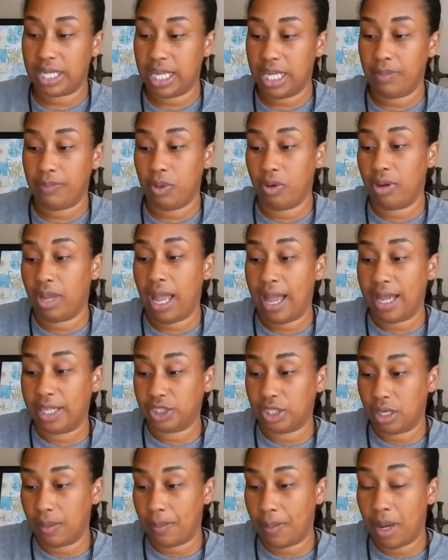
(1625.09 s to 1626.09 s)
to keep your
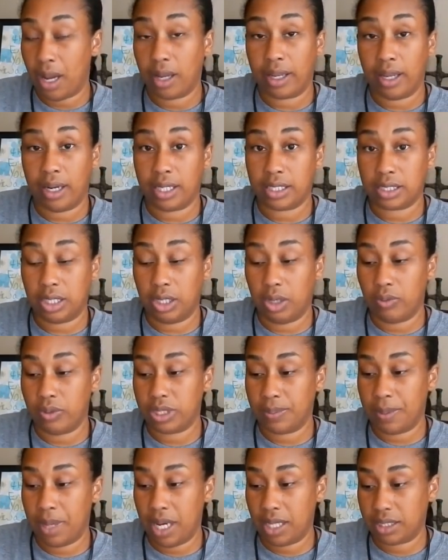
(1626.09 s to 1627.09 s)
cash out of pocket as low
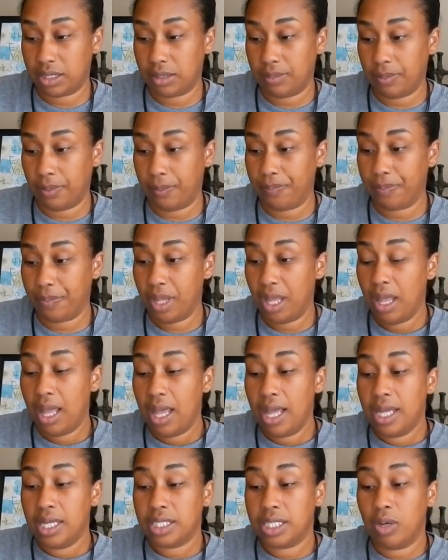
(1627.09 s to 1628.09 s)
as possible.
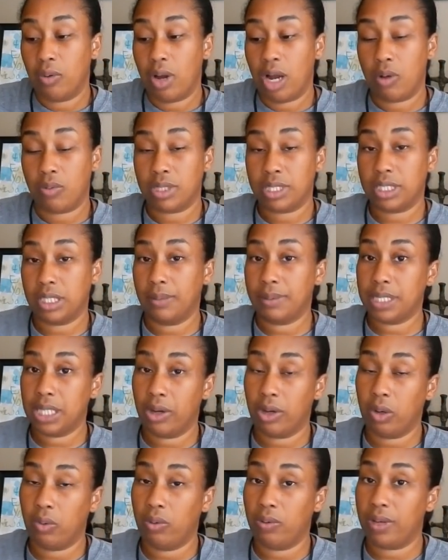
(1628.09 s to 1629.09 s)
So our
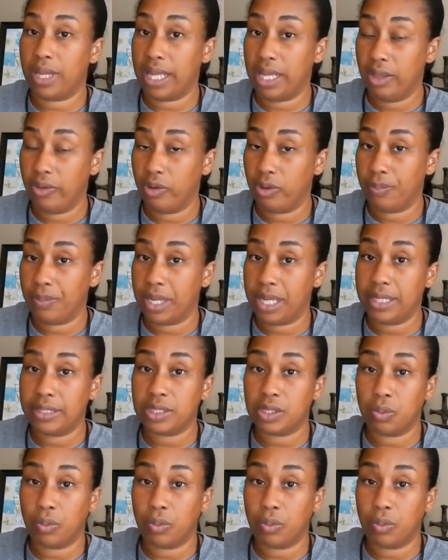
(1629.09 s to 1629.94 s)
subtotal will either be